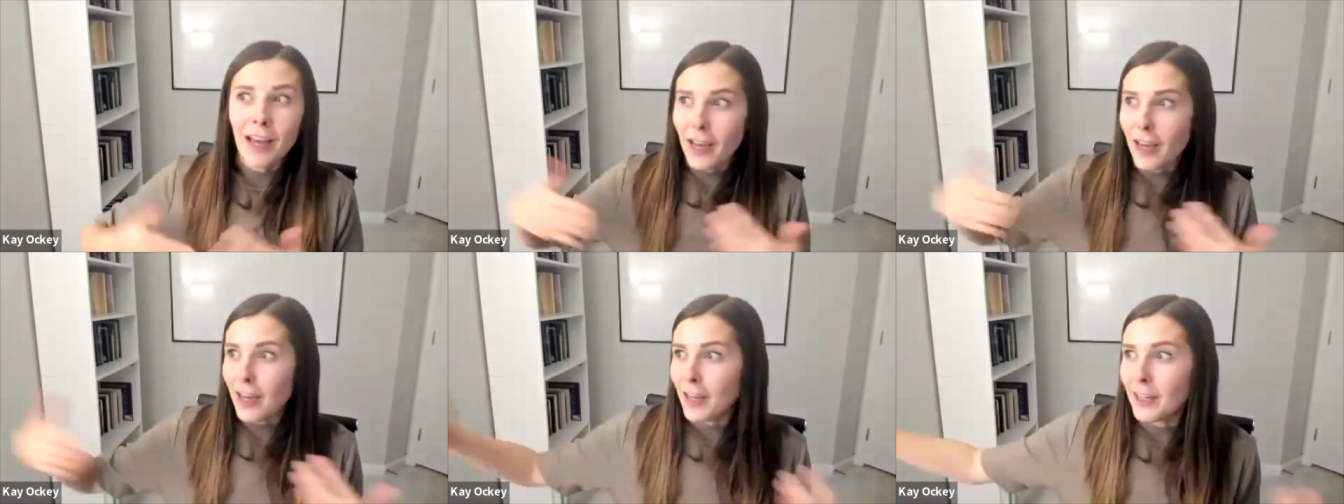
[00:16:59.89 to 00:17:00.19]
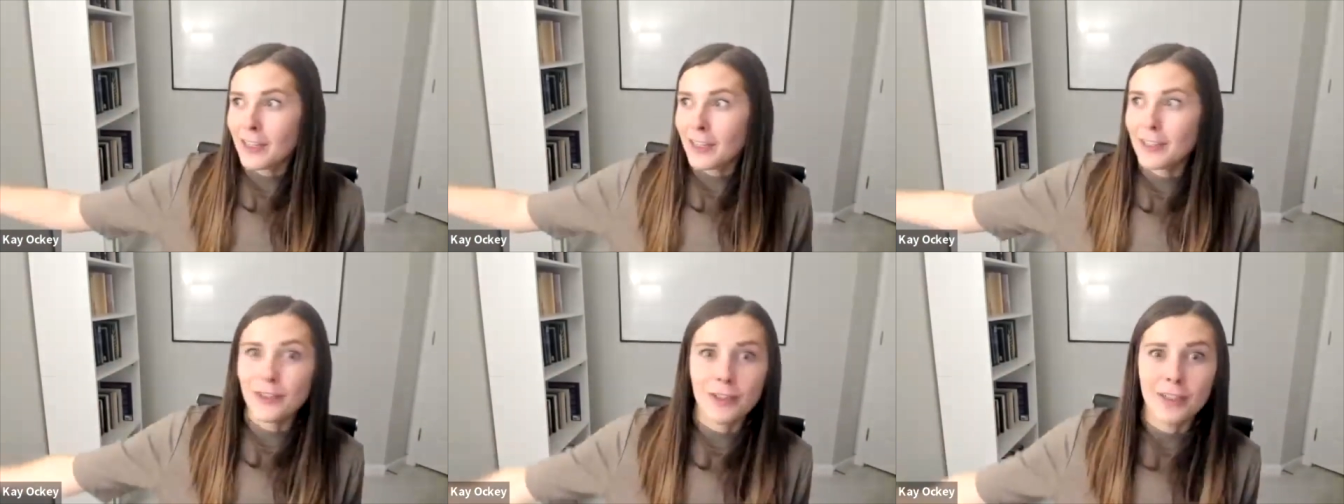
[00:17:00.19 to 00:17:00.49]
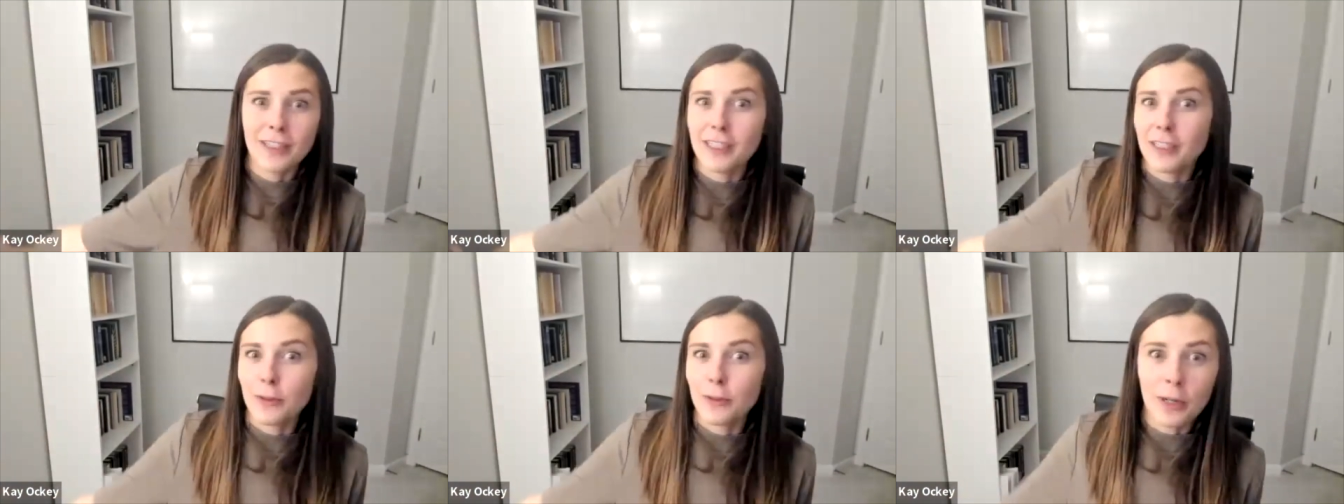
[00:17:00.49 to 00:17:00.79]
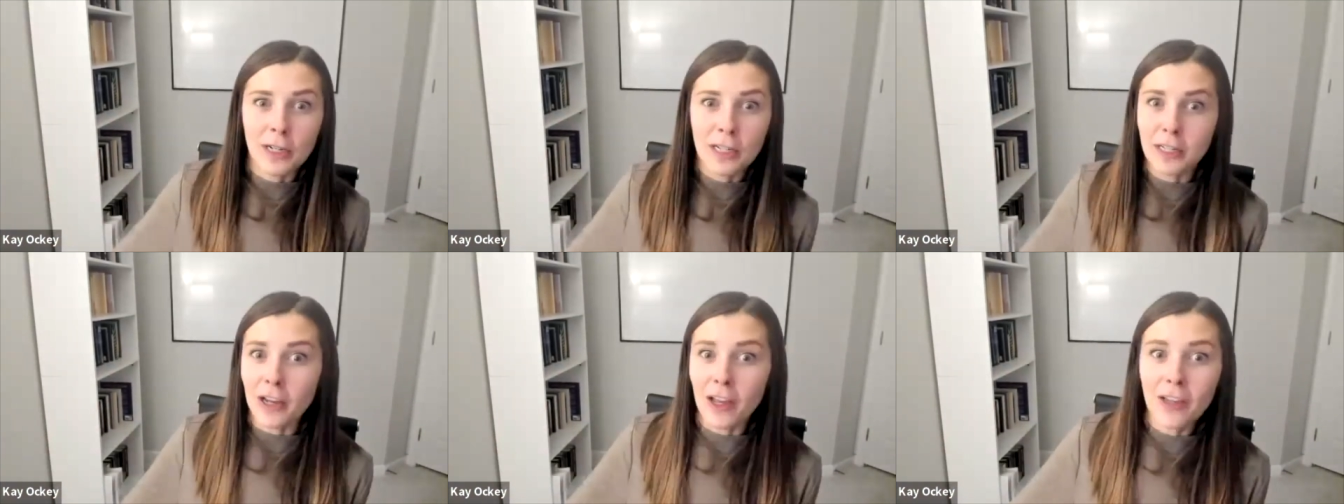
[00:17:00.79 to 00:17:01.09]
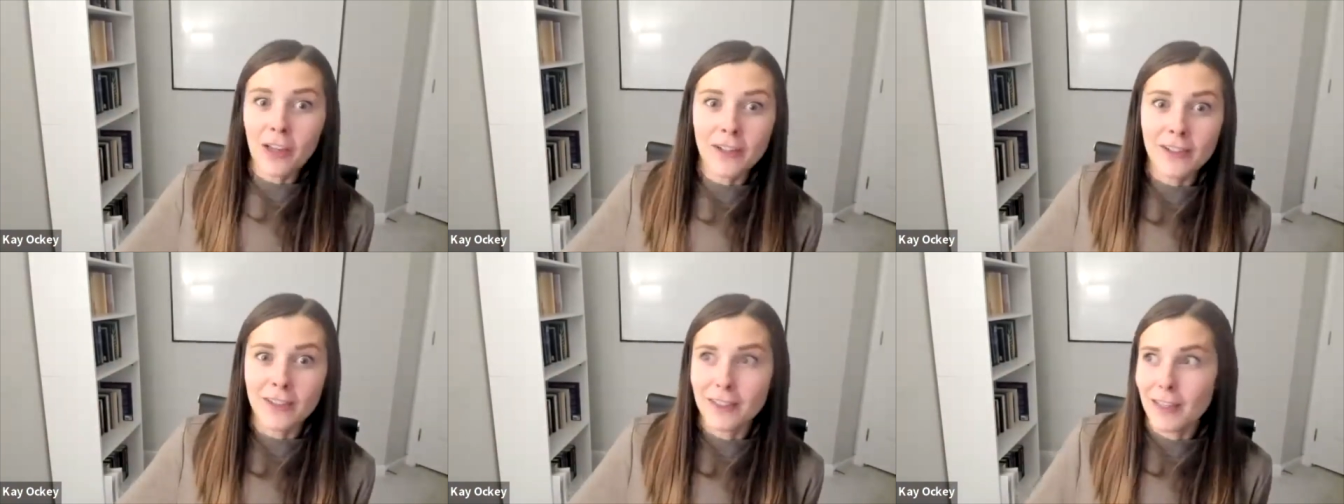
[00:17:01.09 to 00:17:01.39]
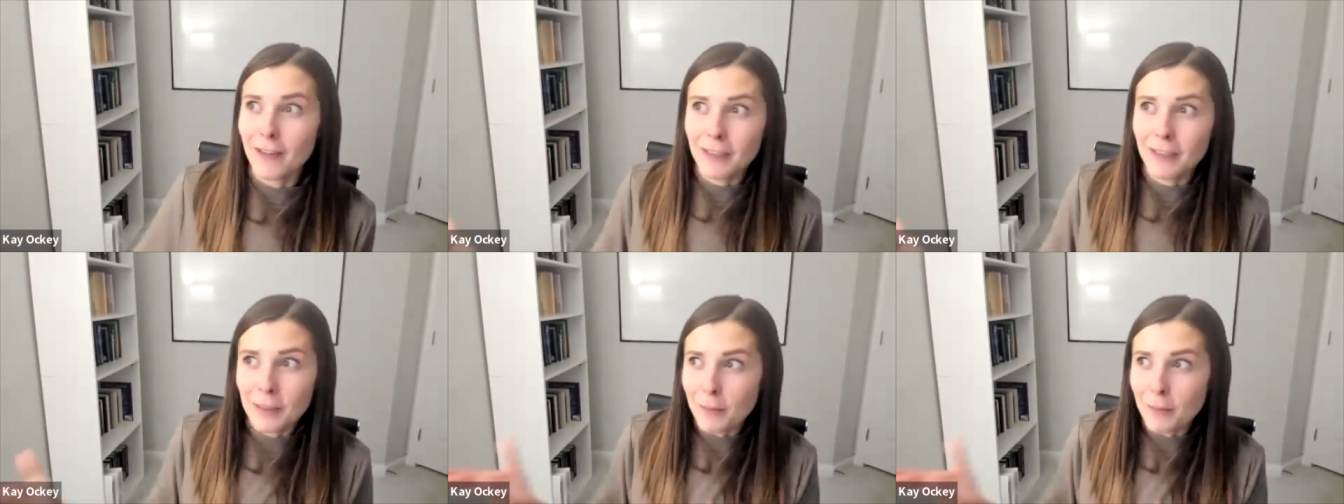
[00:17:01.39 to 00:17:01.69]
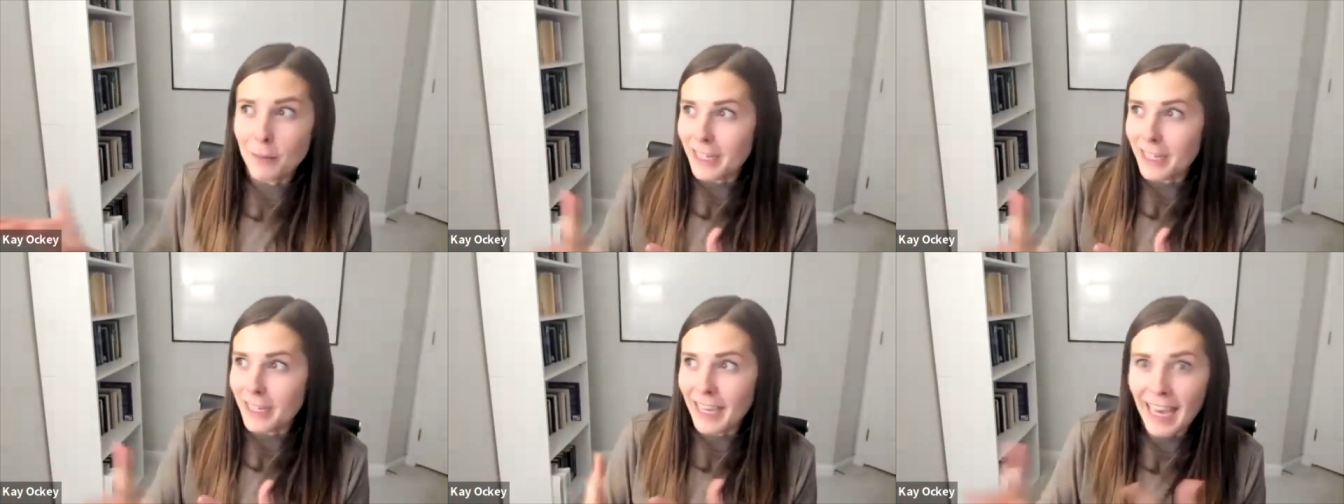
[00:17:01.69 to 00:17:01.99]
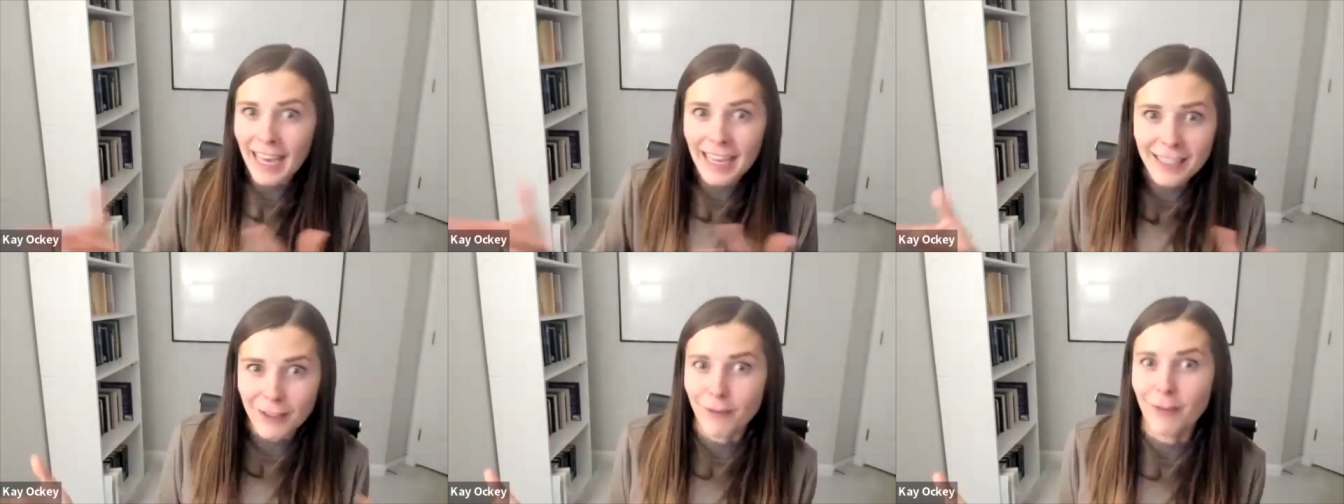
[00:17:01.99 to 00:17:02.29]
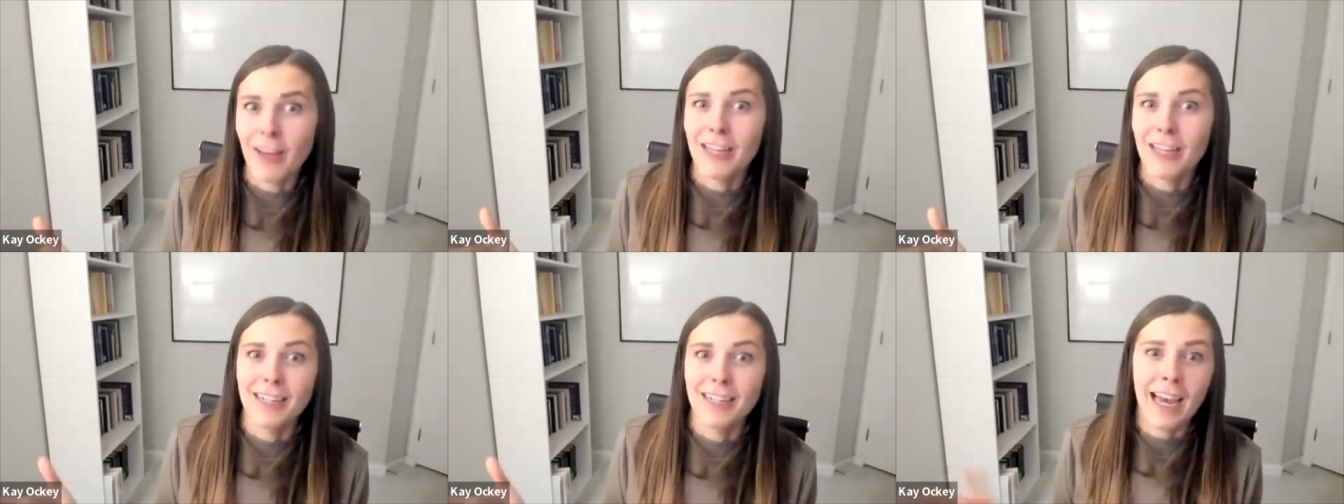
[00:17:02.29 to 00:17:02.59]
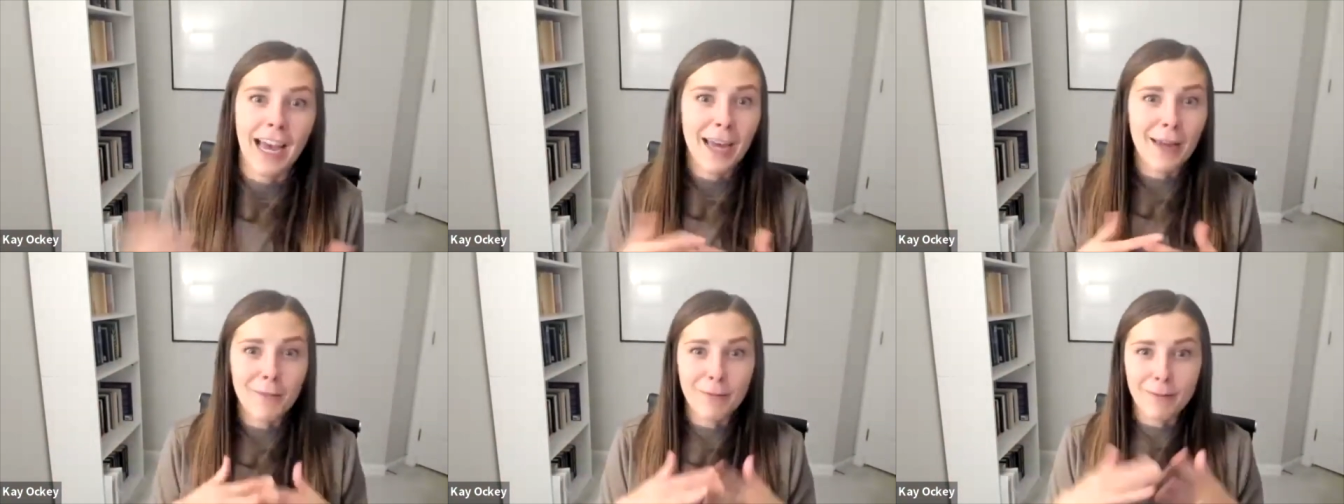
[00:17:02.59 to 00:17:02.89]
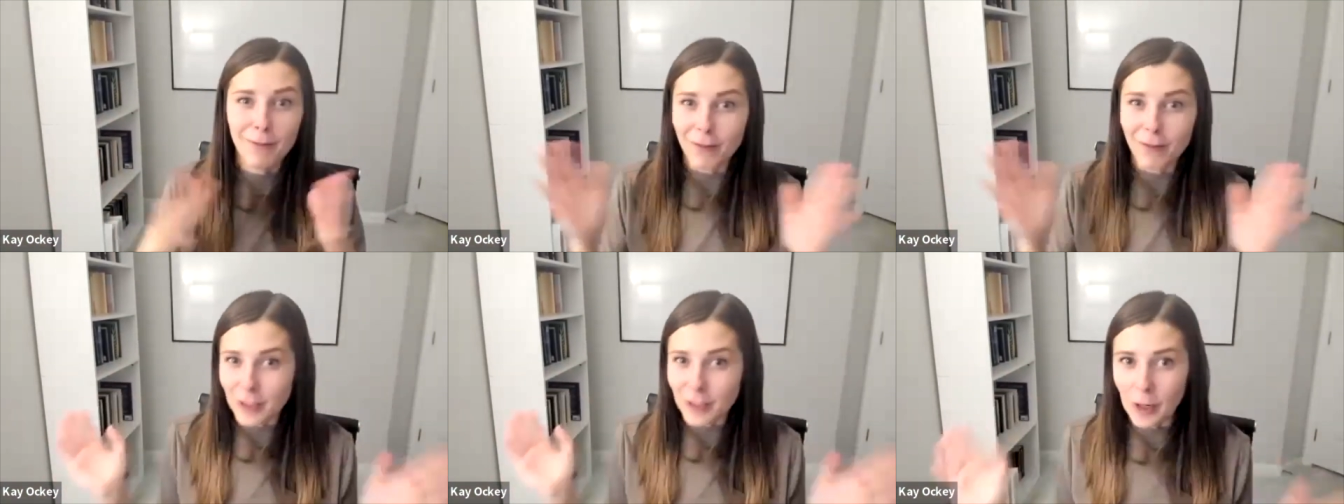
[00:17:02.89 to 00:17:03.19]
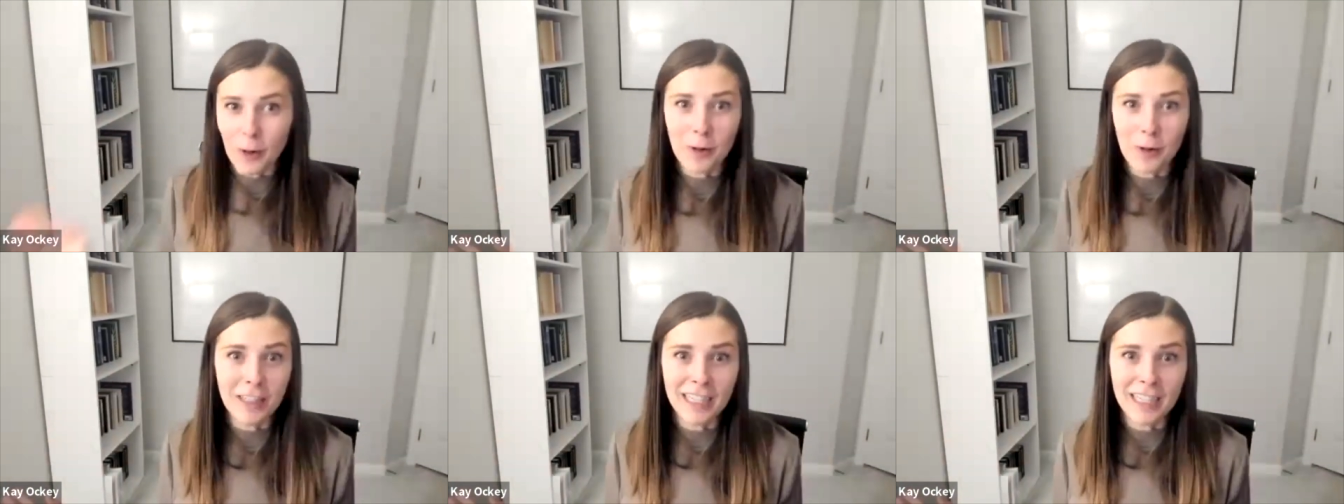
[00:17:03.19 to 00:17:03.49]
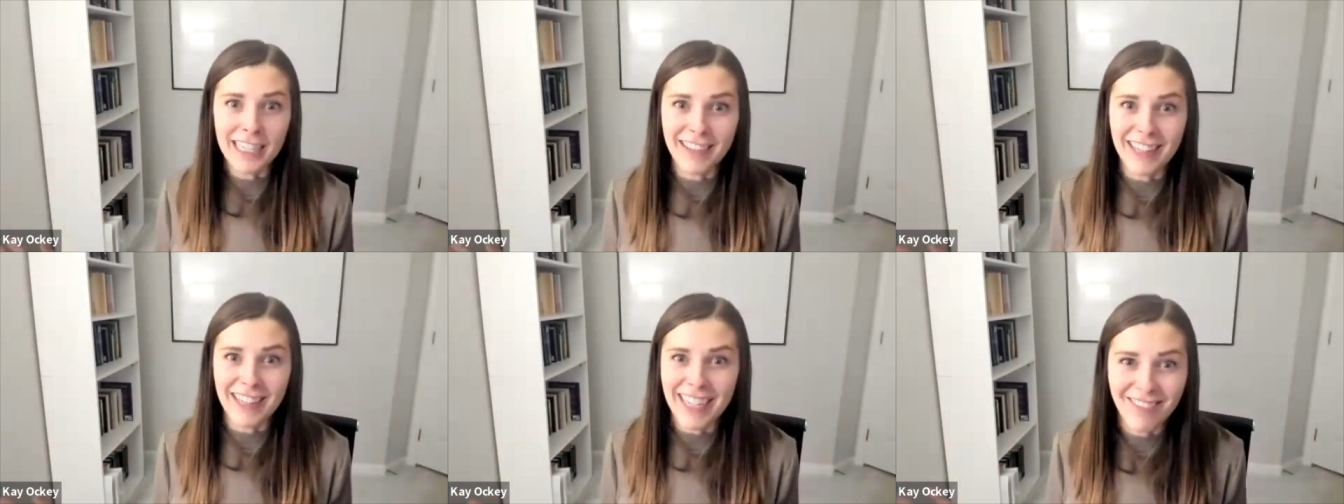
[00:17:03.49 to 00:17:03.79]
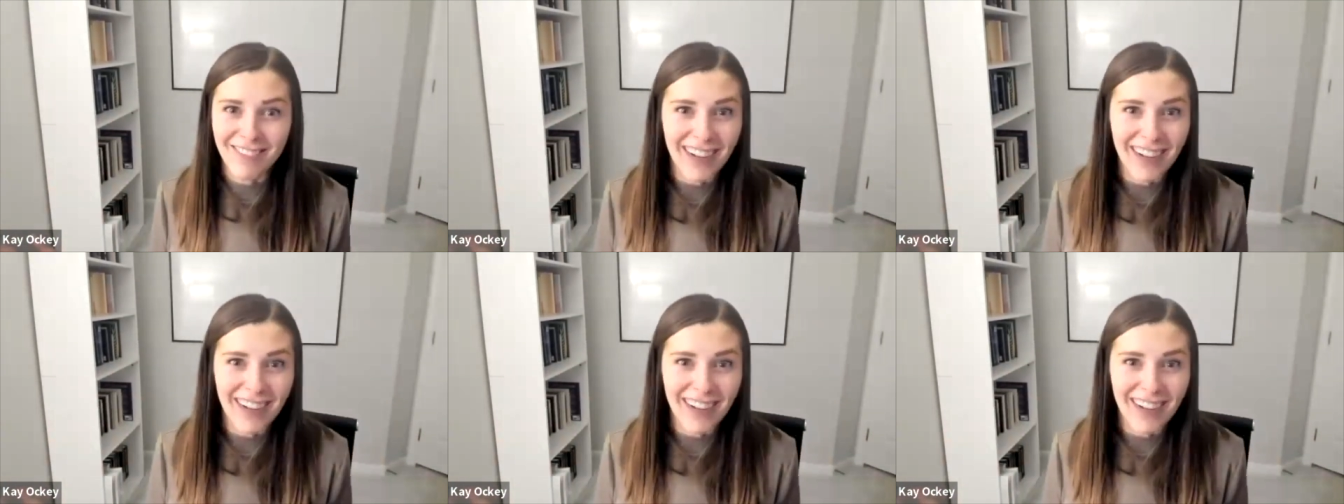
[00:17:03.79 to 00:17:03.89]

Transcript: $120 left in my gas fund i'm totally